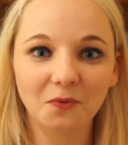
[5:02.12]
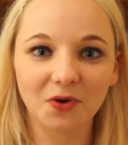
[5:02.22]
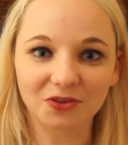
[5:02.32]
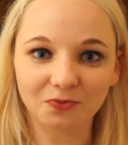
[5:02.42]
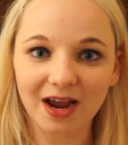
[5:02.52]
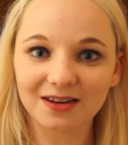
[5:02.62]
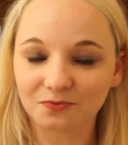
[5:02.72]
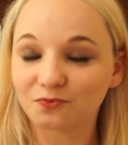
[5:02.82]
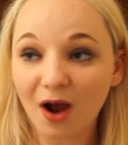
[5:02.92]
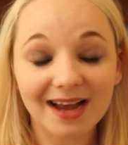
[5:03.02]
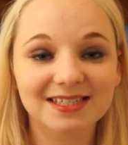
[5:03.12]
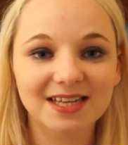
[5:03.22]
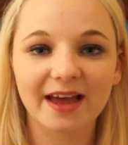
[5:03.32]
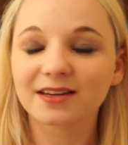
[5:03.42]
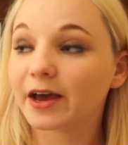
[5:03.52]
with
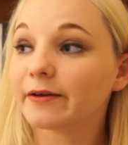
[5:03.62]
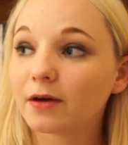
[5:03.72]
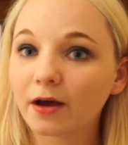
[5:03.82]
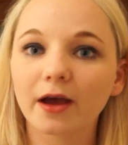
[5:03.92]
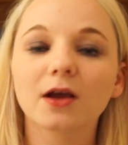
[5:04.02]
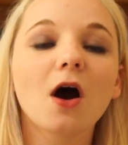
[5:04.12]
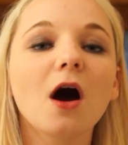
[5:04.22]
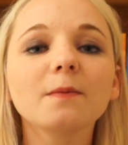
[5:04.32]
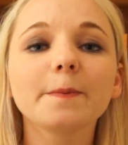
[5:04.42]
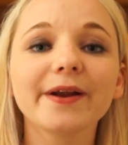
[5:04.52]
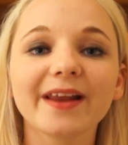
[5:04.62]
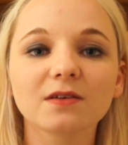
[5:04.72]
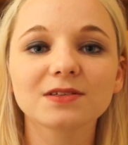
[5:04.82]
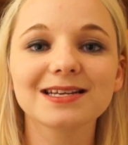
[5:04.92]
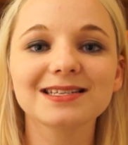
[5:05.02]
Rysand, I can't
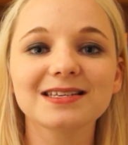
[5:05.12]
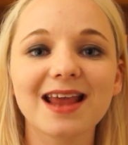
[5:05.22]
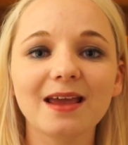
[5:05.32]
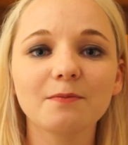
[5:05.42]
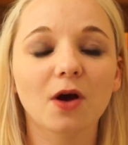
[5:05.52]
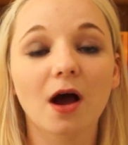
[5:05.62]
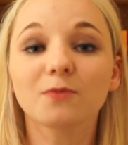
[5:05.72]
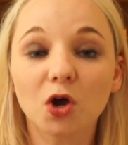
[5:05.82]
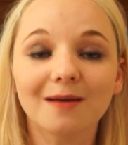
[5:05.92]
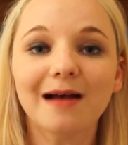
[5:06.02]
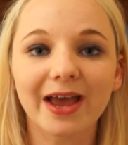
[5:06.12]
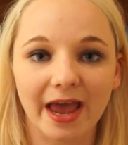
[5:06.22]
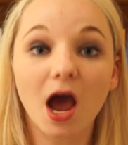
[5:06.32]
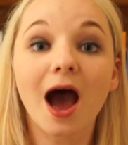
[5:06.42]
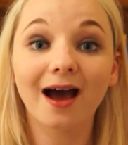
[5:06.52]
pronounce his name, but
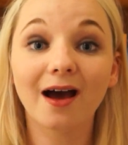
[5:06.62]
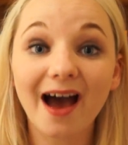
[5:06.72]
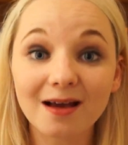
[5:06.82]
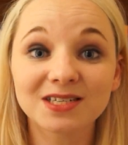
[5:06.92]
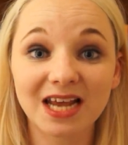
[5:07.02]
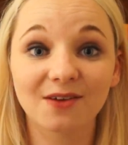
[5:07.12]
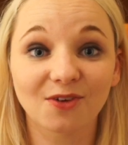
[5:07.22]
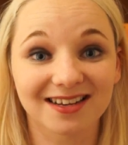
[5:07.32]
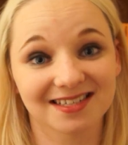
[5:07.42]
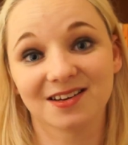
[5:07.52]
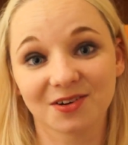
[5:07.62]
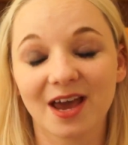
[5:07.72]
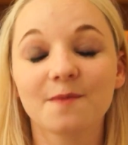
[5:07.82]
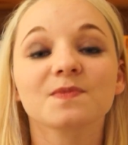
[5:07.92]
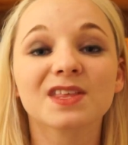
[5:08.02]
okay, I'm saying Rysand,
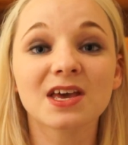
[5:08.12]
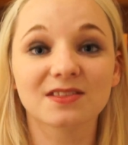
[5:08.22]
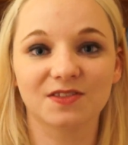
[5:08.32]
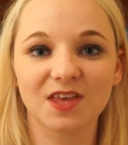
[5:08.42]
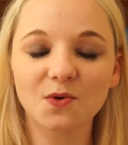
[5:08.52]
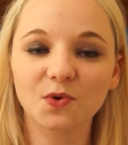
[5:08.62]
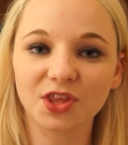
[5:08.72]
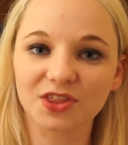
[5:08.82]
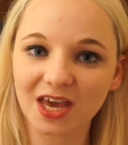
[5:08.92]
okay? The thing with the